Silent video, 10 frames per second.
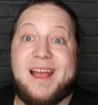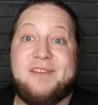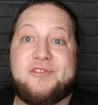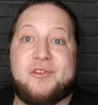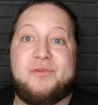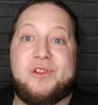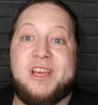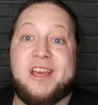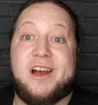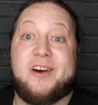after a full
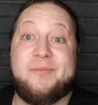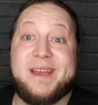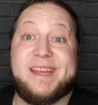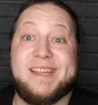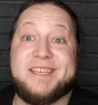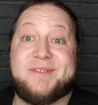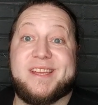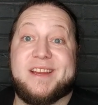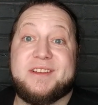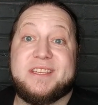year of making these
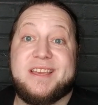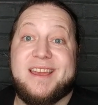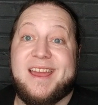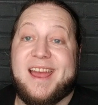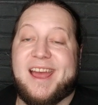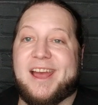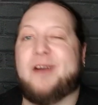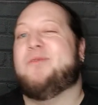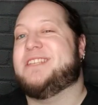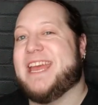videos, I
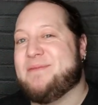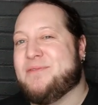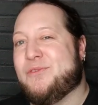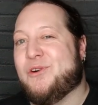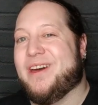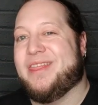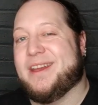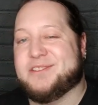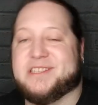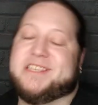was aiming for
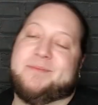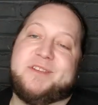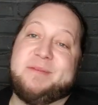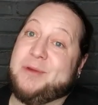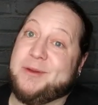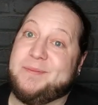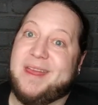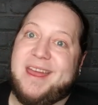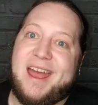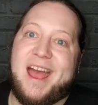1,000 subs, but
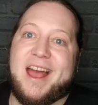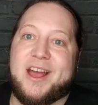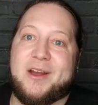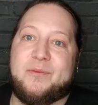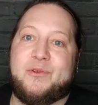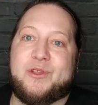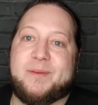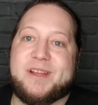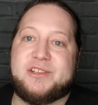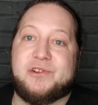fallen a
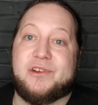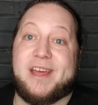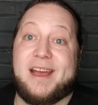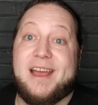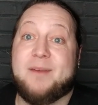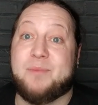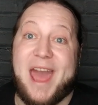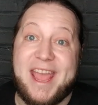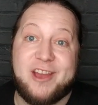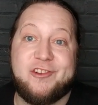bit short of that.
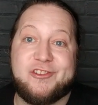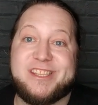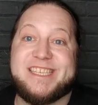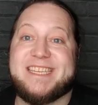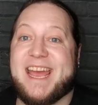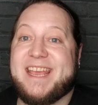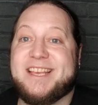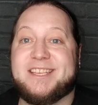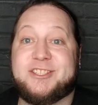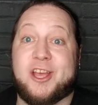But 800 today,
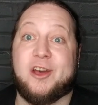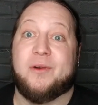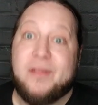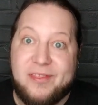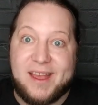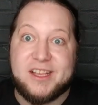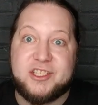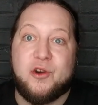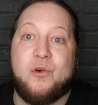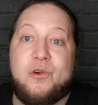so thanks
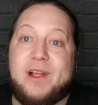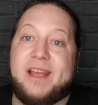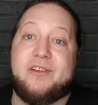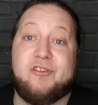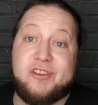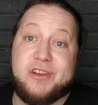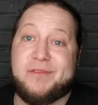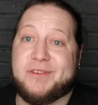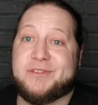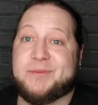to all 800 of you
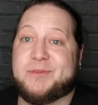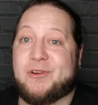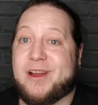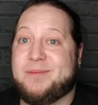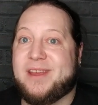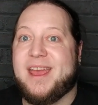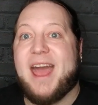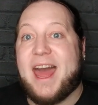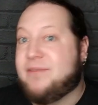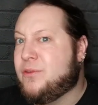that have subscribed.
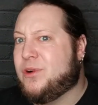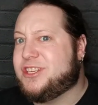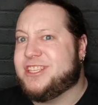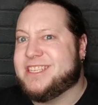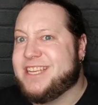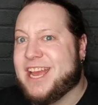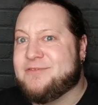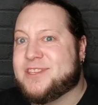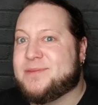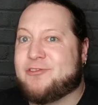And if you're watching this and you
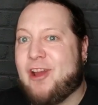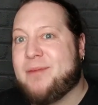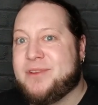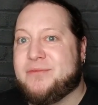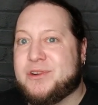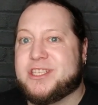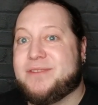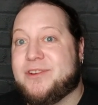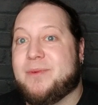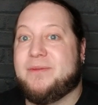haven't subscribed and you've watched a
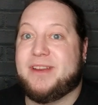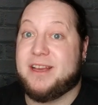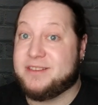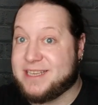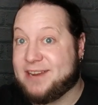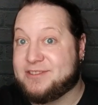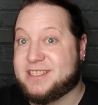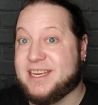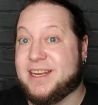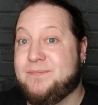few of my videos, now's
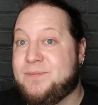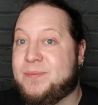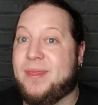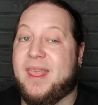the time.